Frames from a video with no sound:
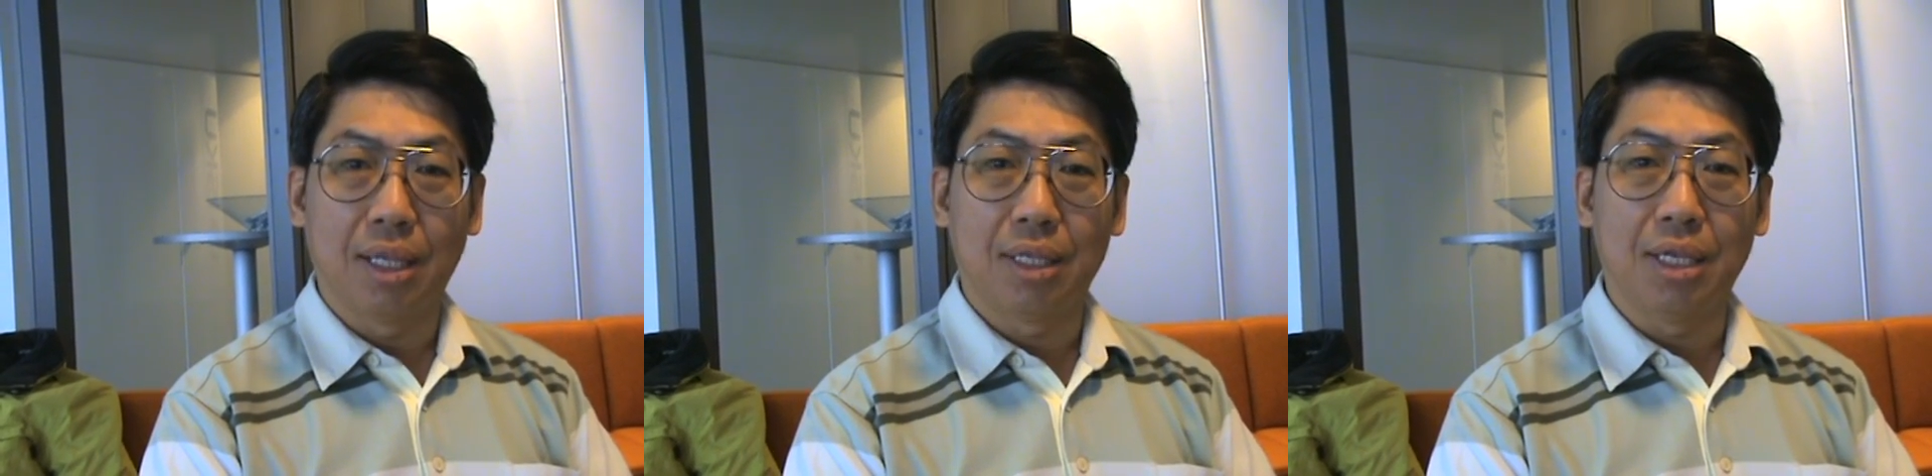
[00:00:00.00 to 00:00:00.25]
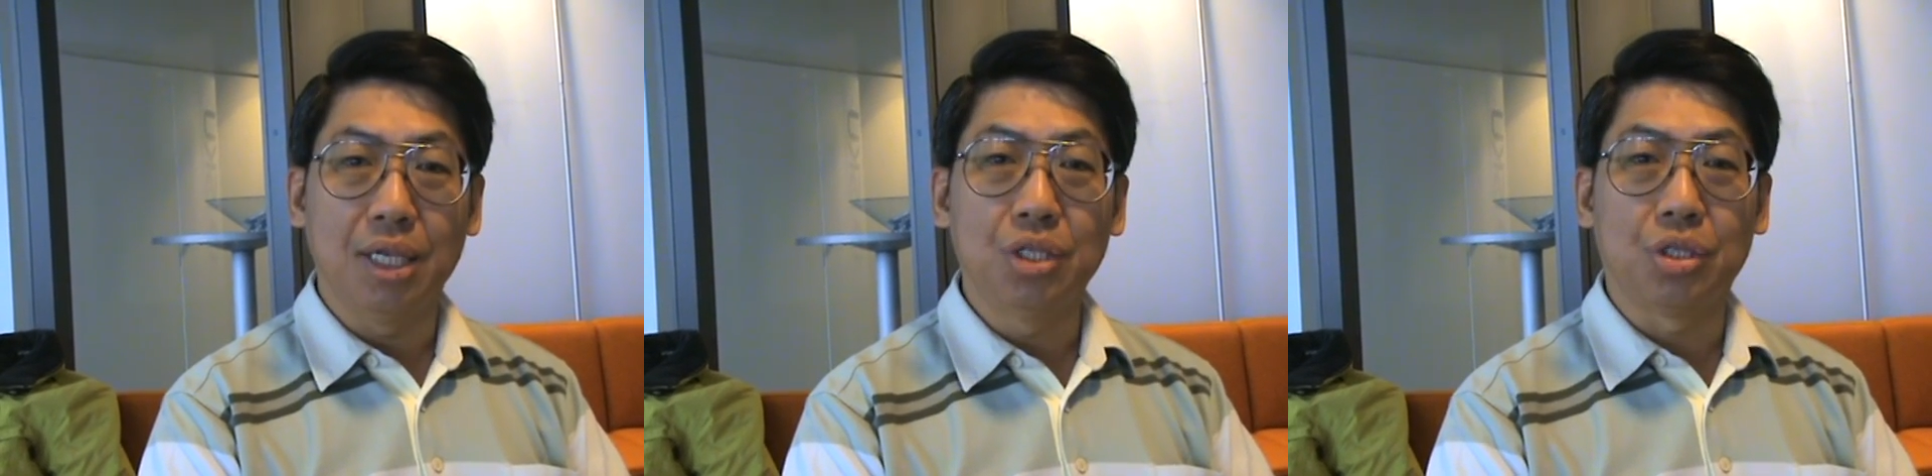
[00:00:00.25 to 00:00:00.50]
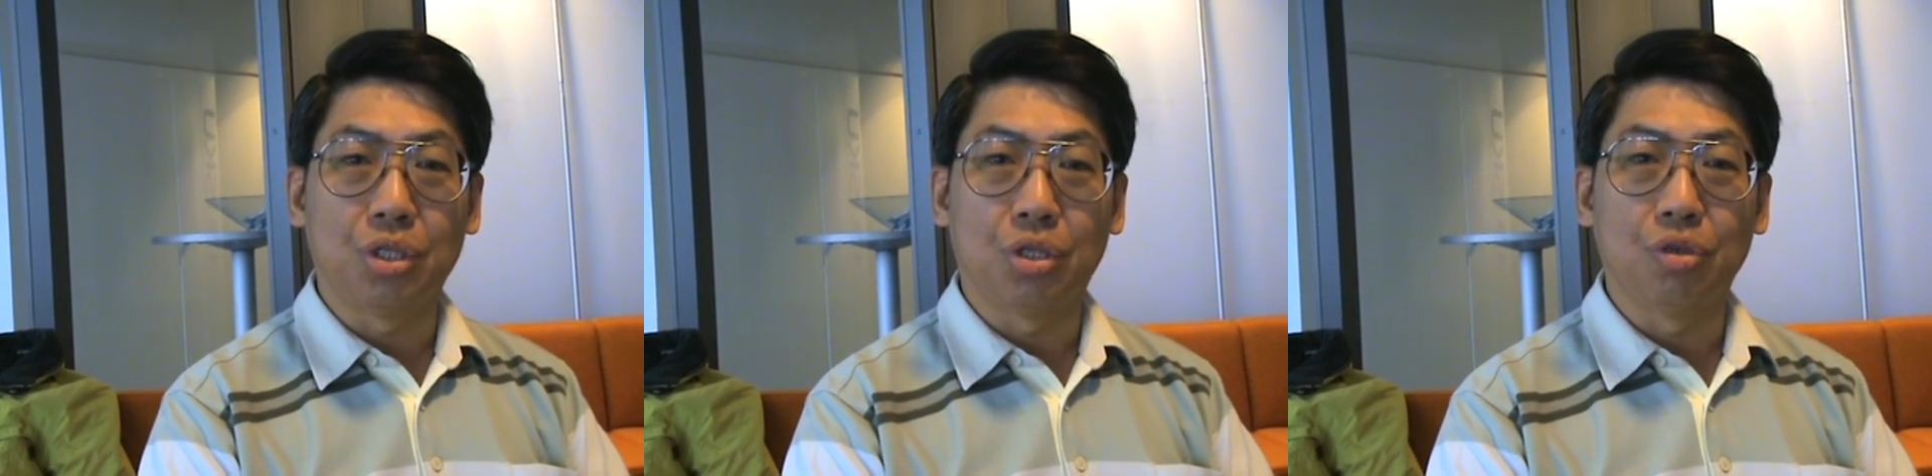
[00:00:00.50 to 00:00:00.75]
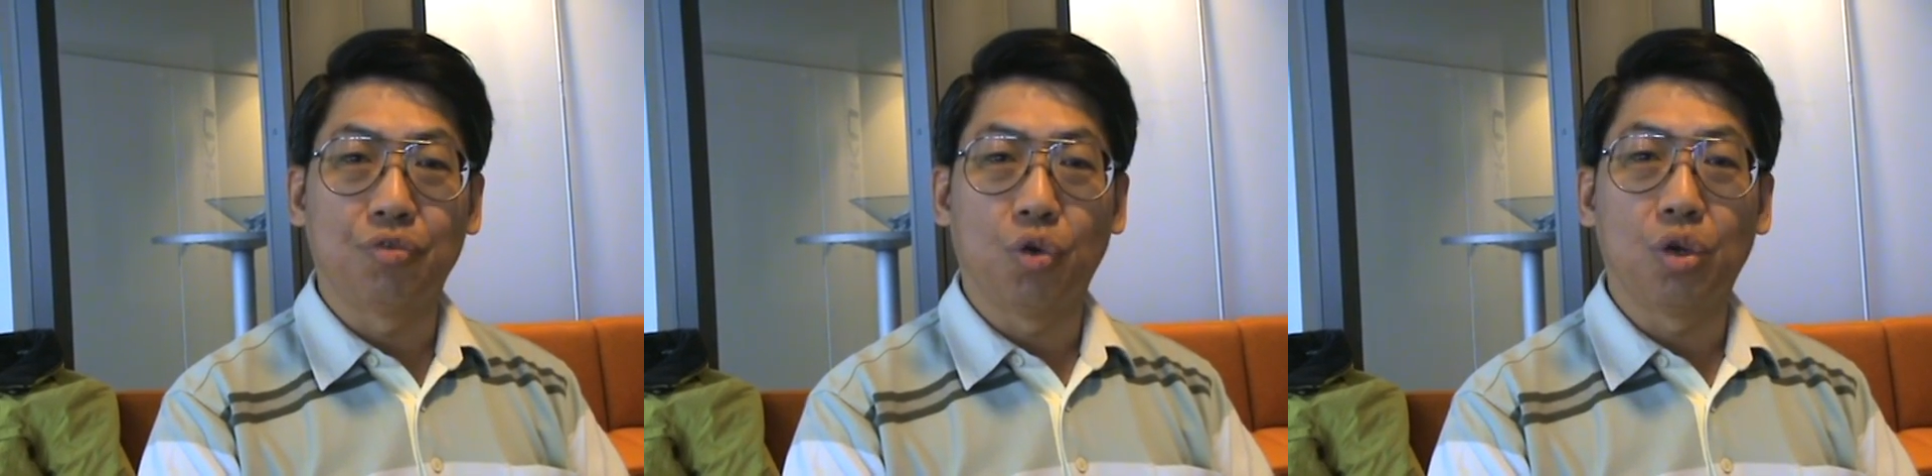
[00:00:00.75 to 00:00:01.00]
that
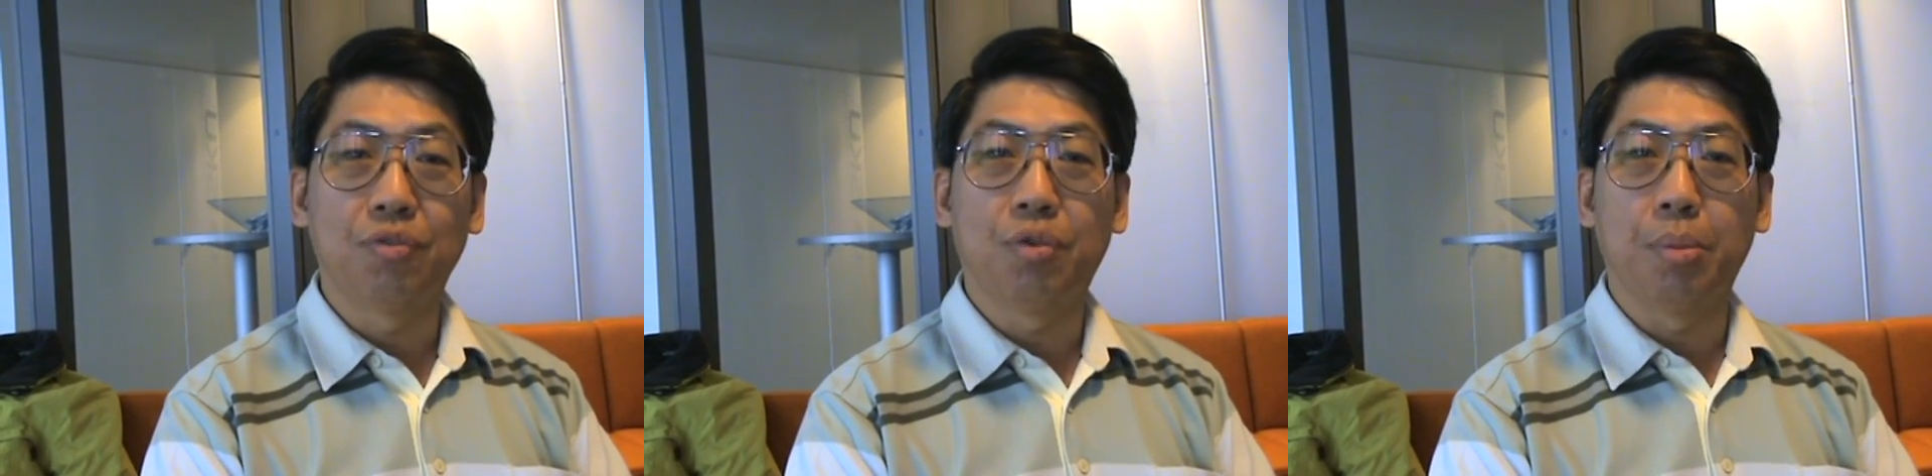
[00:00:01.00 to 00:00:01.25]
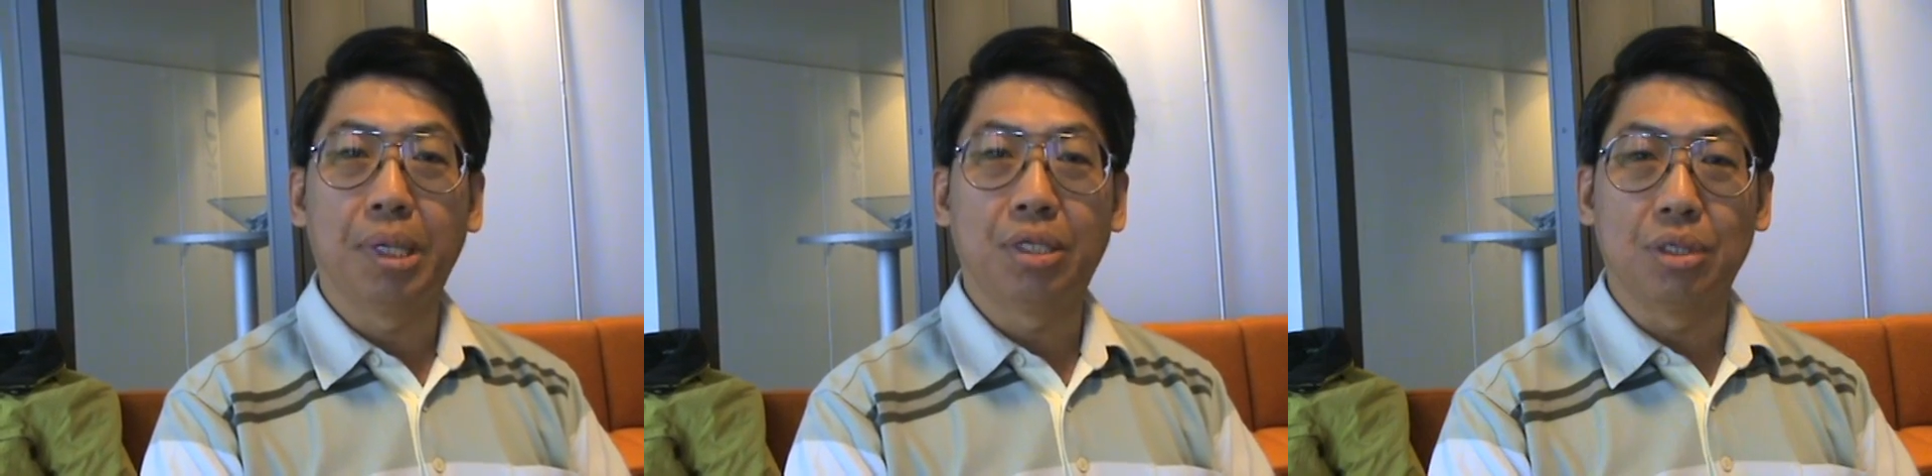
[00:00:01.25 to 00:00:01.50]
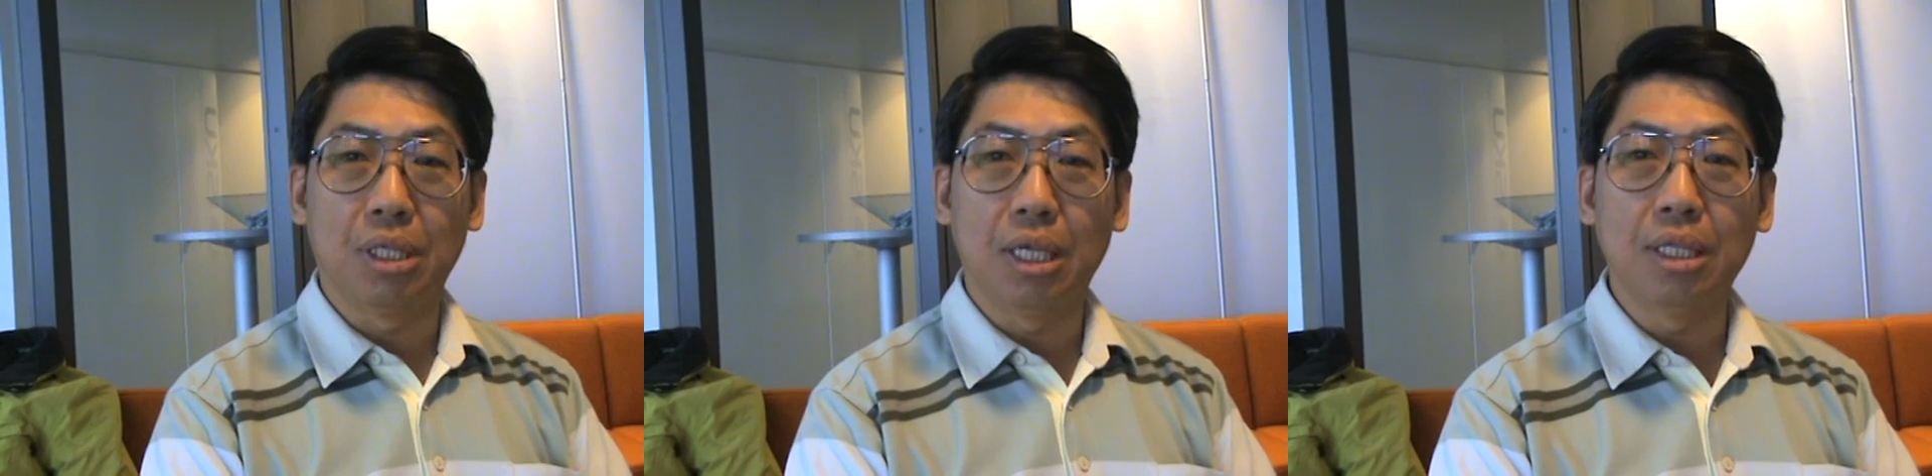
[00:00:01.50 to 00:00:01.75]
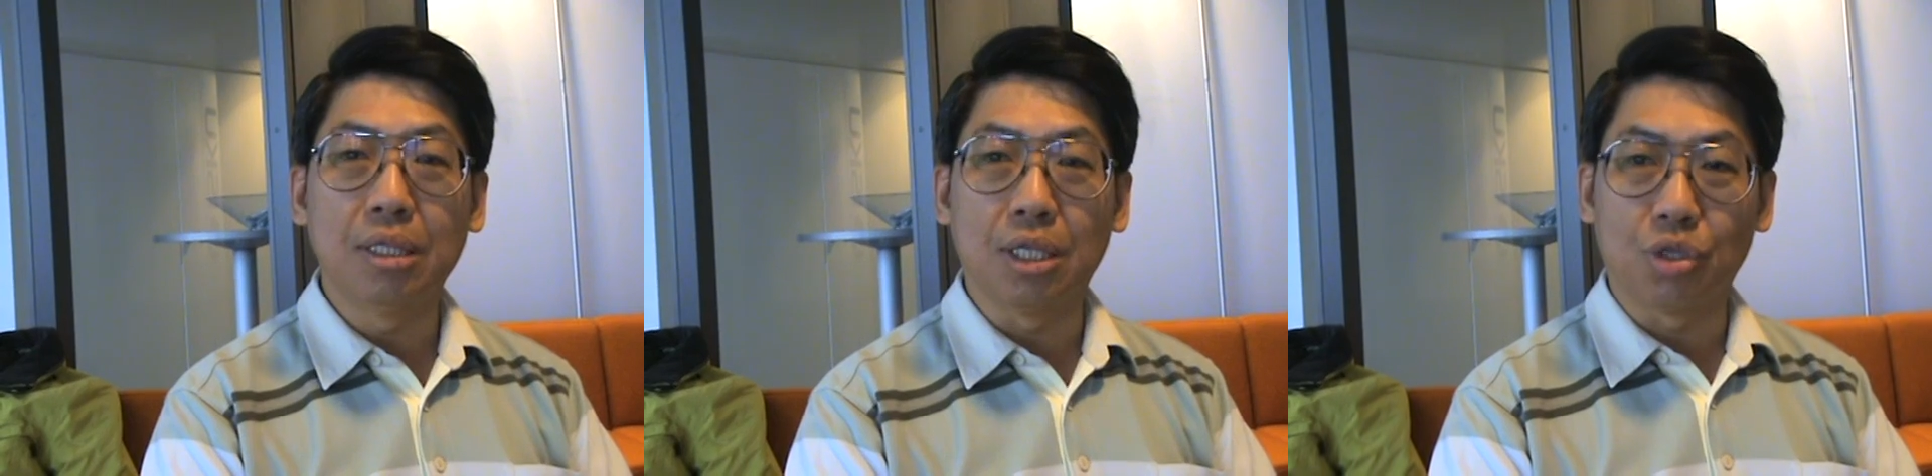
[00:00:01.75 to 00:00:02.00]
Institute for Information
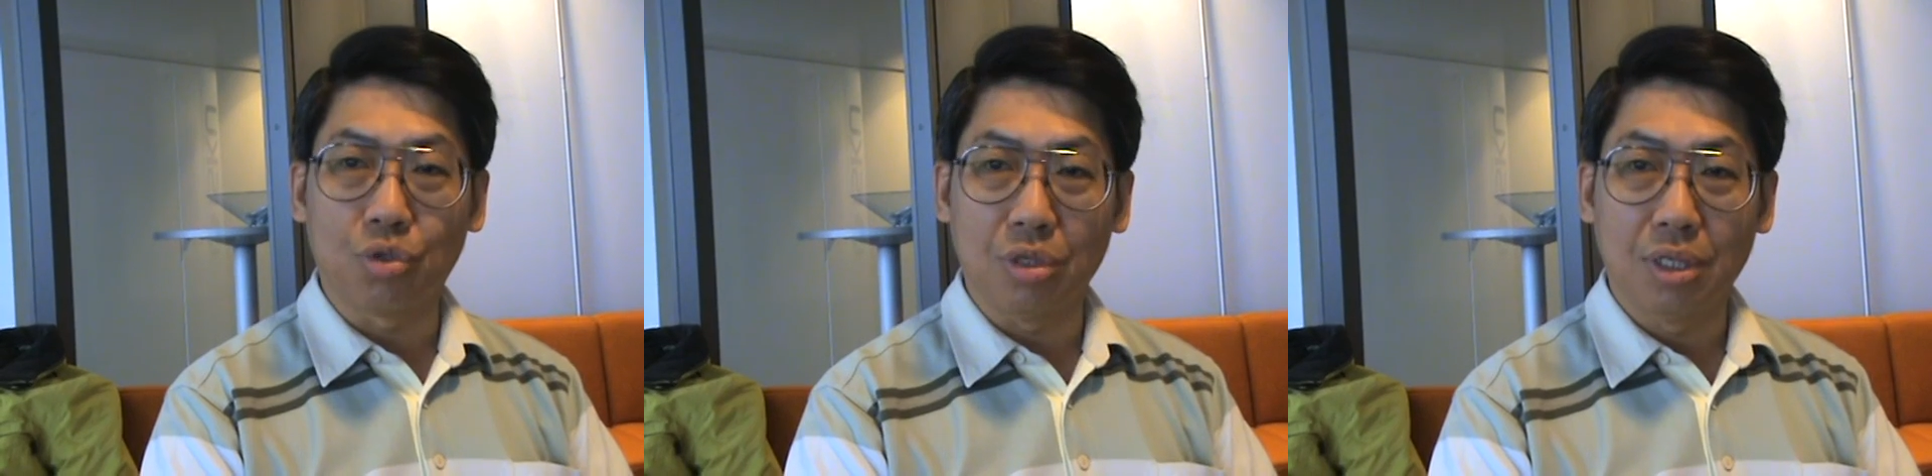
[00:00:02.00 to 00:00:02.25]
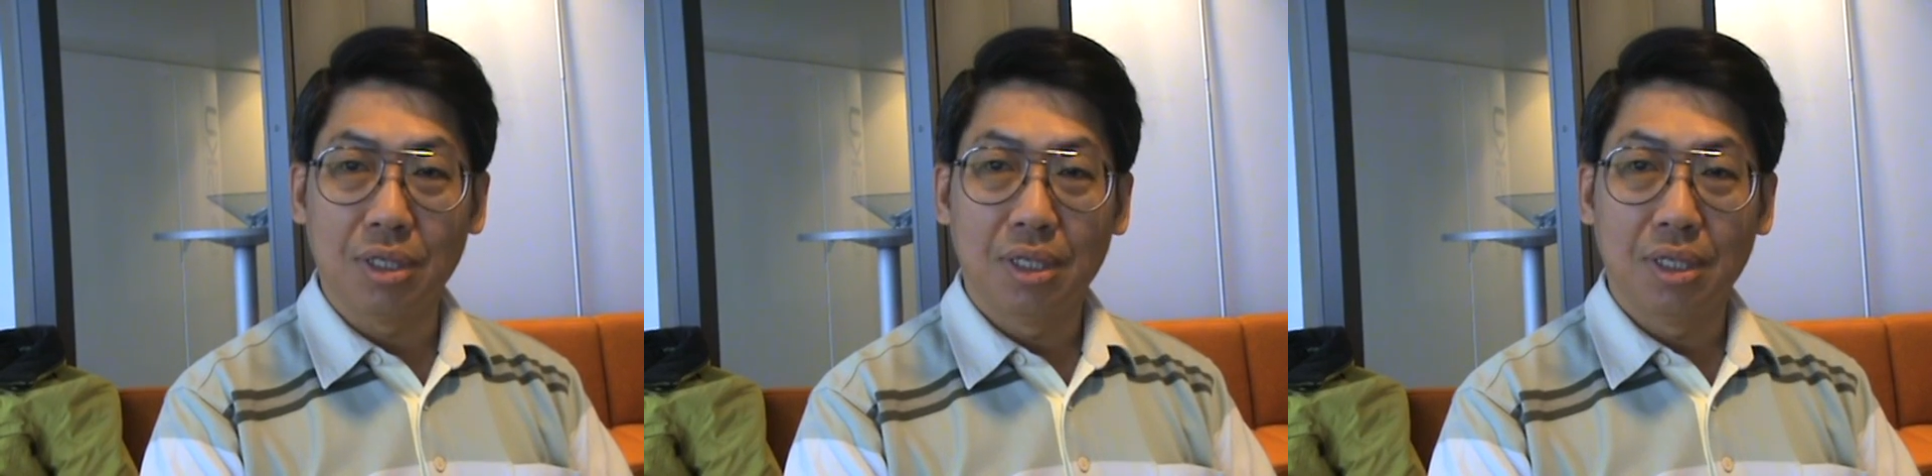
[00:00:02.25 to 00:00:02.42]
Industry.